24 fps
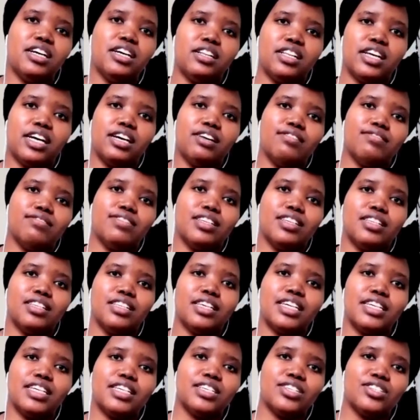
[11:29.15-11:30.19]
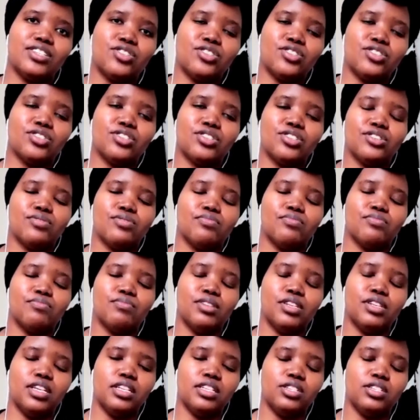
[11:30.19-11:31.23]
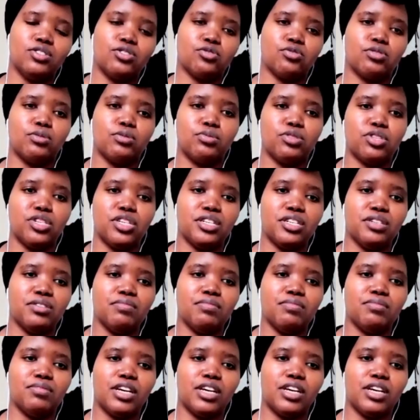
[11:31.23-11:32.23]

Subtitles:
I'll have the links in the description.